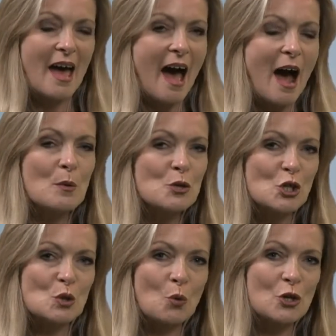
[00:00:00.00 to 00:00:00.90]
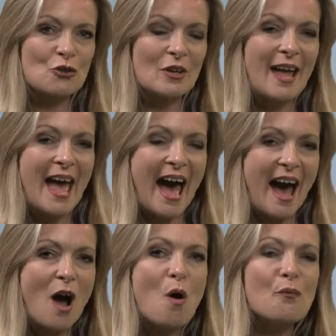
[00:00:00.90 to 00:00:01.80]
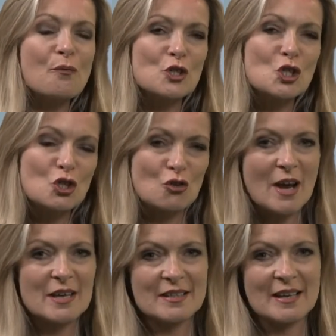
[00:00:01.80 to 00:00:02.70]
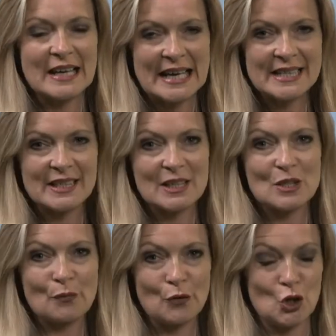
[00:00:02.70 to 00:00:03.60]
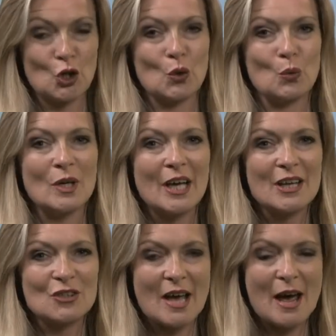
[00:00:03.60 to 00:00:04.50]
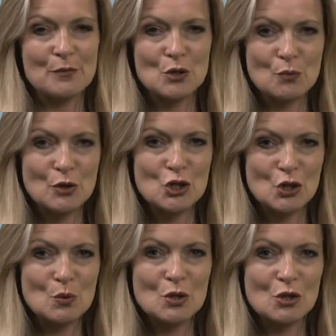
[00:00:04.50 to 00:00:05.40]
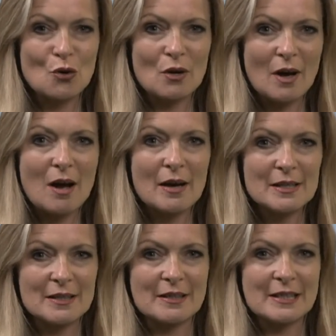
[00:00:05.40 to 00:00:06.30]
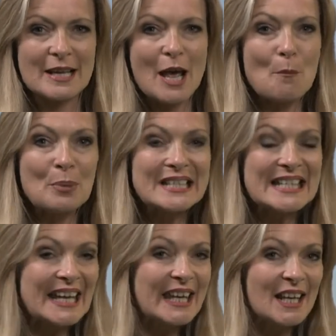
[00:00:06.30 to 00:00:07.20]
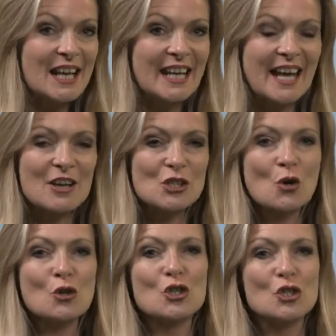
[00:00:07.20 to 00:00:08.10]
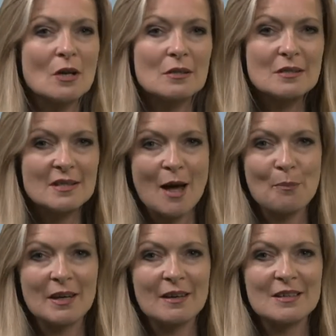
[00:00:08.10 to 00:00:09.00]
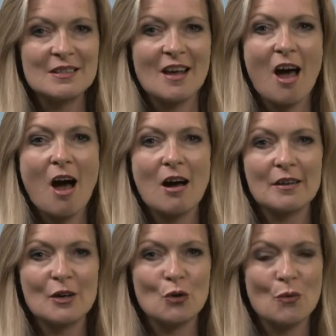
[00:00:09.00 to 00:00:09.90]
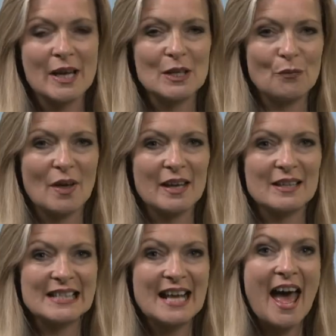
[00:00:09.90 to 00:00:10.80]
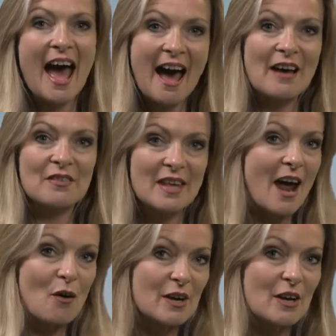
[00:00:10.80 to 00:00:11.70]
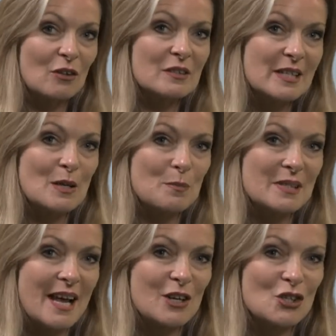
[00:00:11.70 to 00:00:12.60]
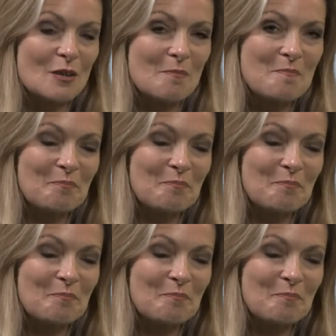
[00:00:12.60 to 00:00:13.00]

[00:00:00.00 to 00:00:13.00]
I was just wondering how frustrating is it for you to have to reduce your guidance, particularly as you're just tapping into higher grade veins at the Arenal deep section.